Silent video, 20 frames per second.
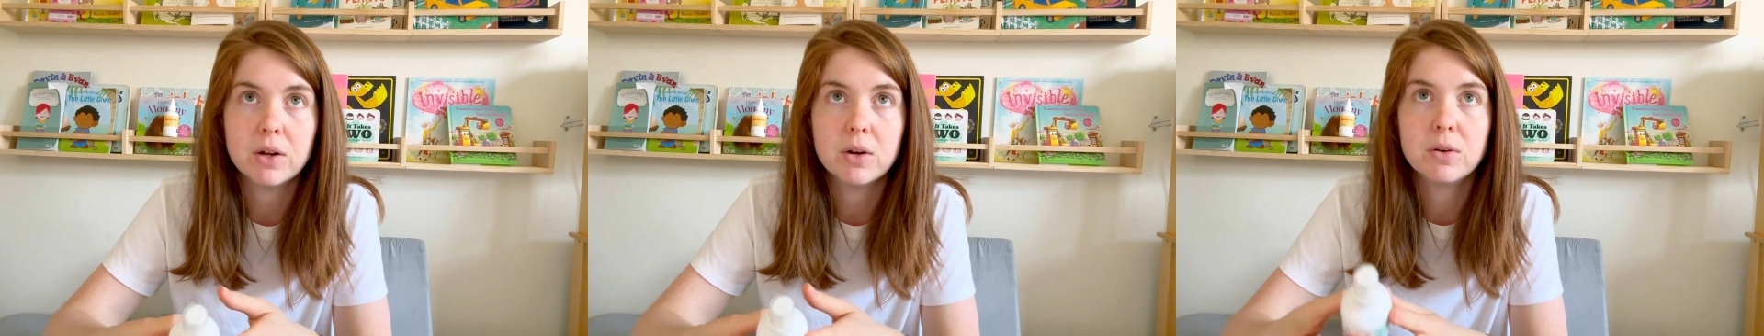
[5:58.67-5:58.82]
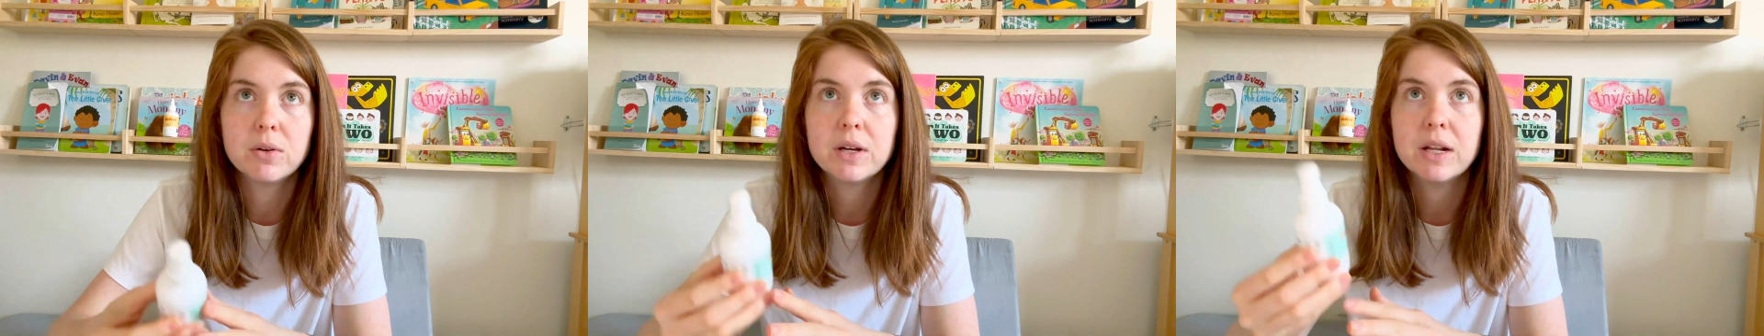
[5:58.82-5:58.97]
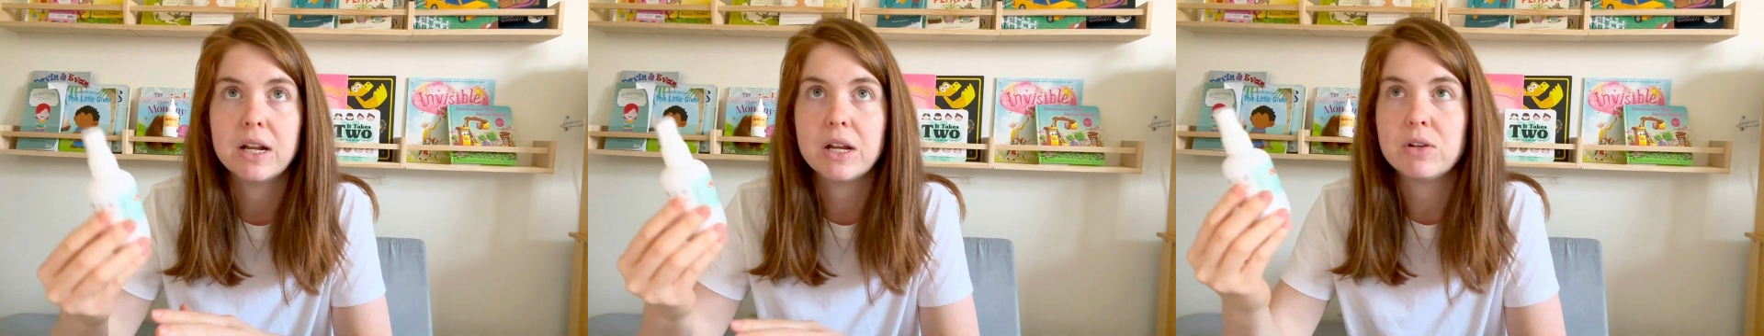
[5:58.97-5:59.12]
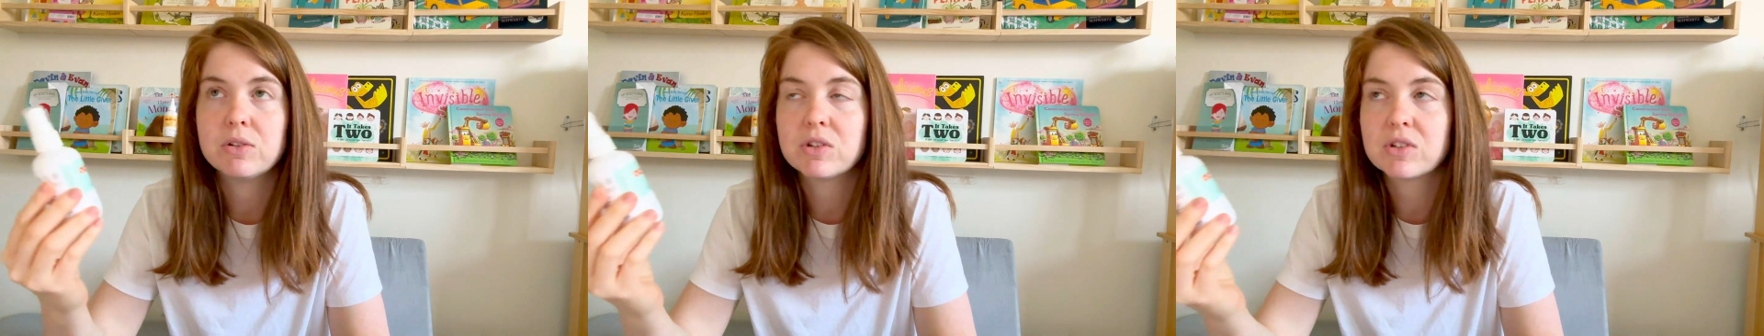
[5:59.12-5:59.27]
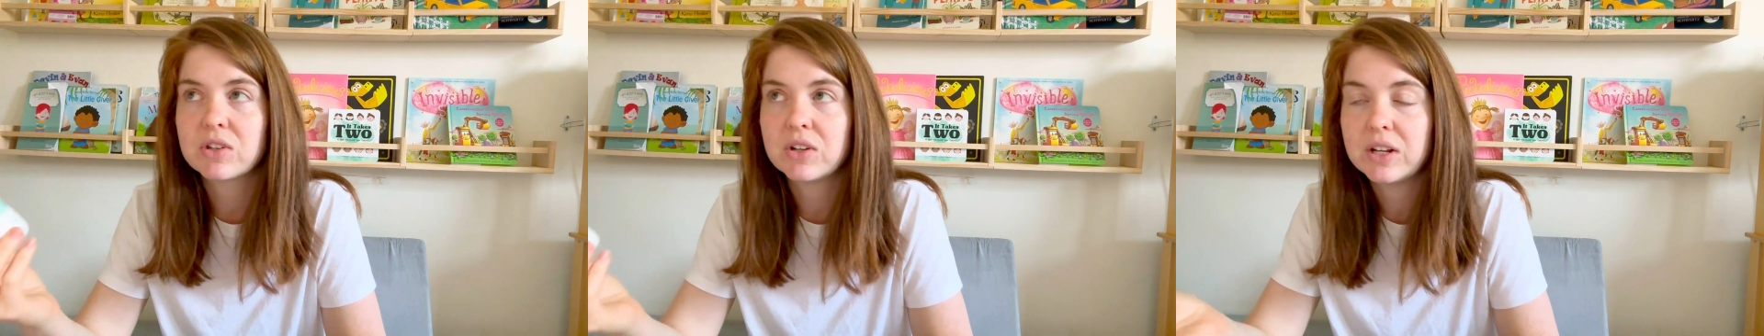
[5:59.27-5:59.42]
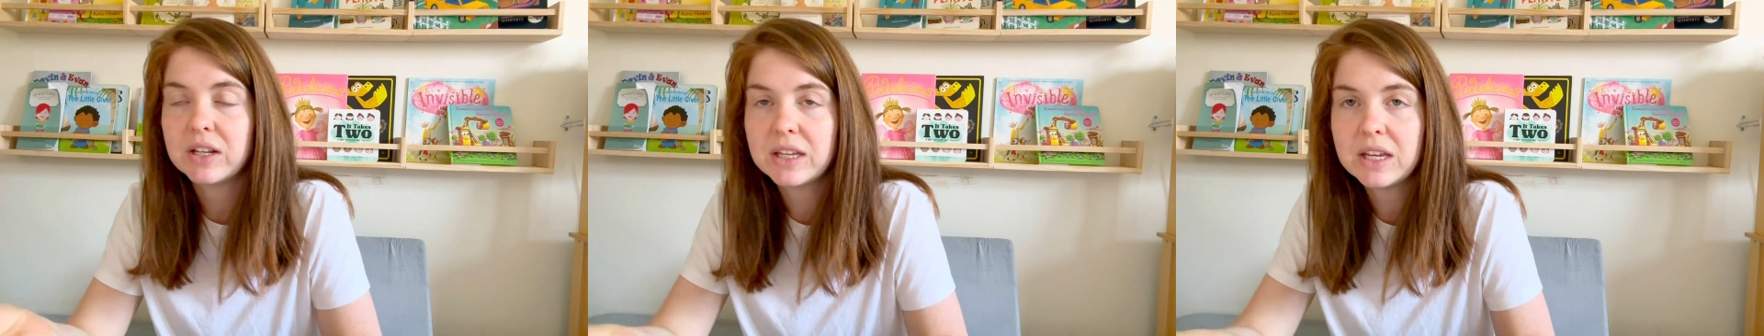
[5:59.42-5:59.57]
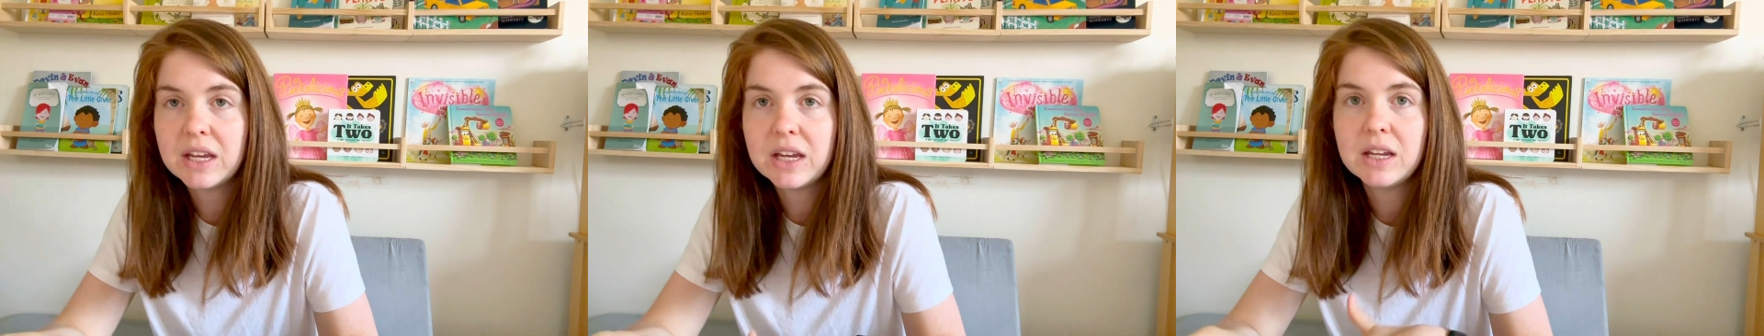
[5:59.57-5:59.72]
oh, can I use this on a
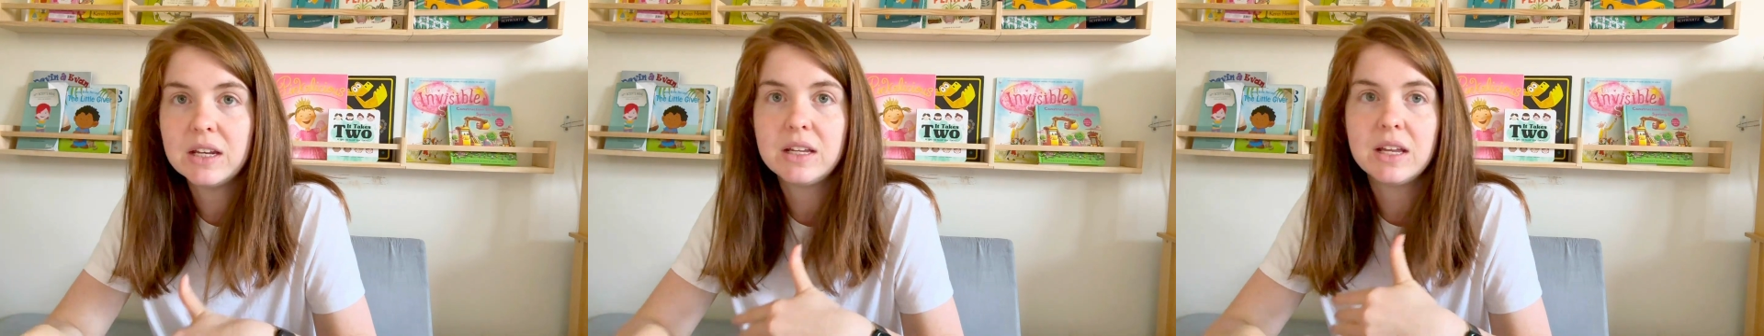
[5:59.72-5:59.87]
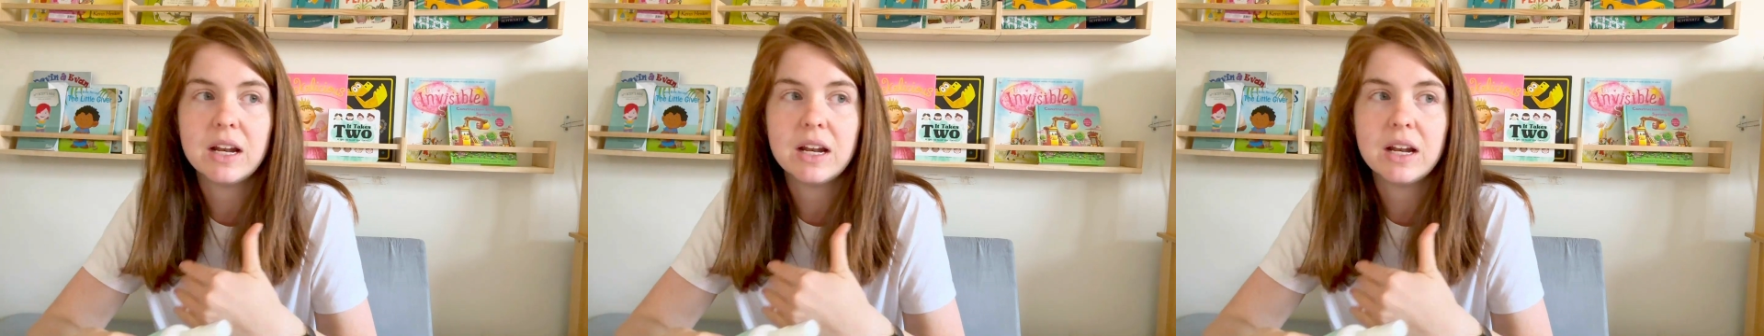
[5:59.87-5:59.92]
kid?